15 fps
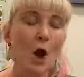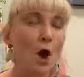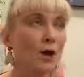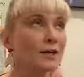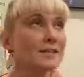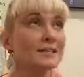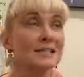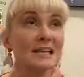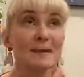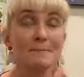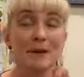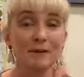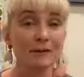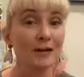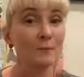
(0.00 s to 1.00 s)
Honestly,
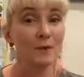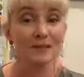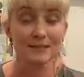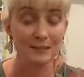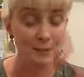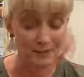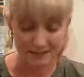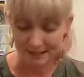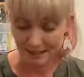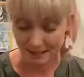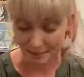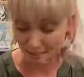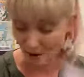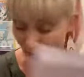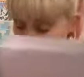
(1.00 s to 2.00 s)
my grade ones lost their
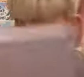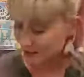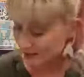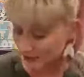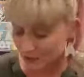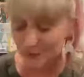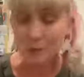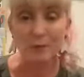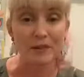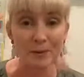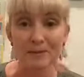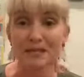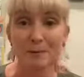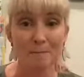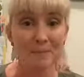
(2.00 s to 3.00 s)
little minds. They just thought that
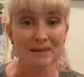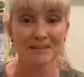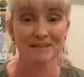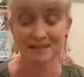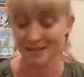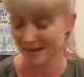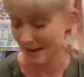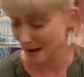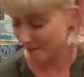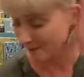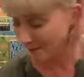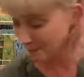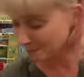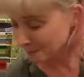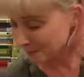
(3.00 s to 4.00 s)
was the best thing ever.